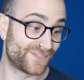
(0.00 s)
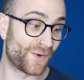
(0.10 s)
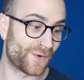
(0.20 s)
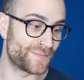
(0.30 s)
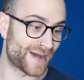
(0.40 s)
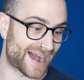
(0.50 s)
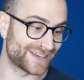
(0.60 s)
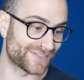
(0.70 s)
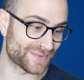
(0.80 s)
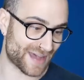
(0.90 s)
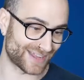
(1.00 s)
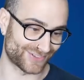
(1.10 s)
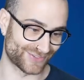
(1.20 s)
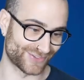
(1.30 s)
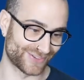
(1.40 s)
four Man of the
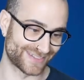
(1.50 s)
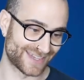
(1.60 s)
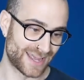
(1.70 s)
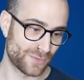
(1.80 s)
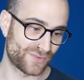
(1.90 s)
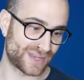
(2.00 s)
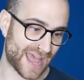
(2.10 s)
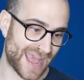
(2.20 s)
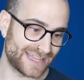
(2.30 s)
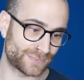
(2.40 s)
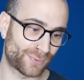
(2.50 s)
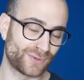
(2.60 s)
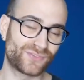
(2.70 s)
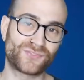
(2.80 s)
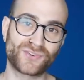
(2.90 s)
Match awards with an
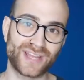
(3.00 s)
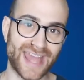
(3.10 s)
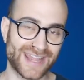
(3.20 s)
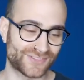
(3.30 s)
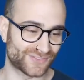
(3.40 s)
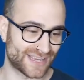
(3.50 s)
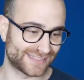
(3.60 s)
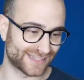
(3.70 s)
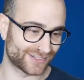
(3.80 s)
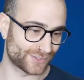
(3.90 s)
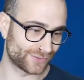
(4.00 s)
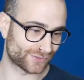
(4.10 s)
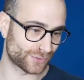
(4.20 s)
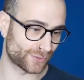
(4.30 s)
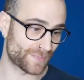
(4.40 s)
8.38 rating on
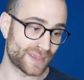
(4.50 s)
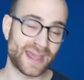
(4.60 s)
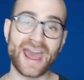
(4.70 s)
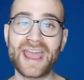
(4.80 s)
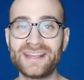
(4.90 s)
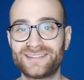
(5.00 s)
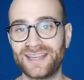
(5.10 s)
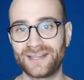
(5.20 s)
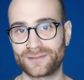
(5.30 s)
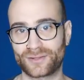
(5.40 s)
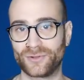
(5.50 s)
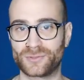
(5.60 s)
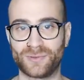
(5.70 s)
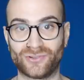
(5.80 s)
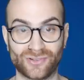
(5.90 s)
WhoScored. 18
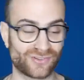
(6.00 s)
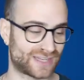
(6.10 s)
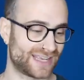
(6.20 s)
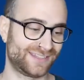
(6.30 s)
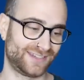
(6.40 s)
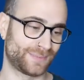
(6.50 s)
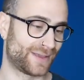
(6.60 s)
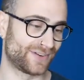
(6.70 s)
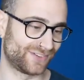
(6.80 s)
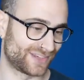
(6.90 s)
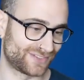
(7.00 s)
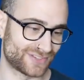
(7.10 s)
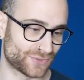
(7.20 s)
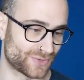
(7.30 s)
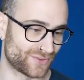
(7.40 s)
contributions and 18 appearances
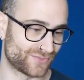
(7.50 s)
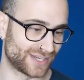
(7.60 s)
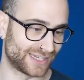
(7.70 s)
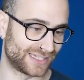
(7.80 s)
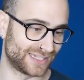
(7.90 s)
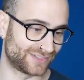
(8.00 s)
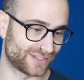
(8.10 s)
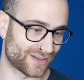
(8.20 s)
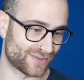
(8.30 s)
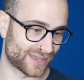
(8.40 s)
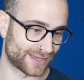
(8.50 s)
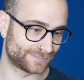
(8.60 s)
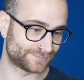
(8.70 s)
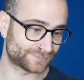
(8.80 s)
is all you really need to know there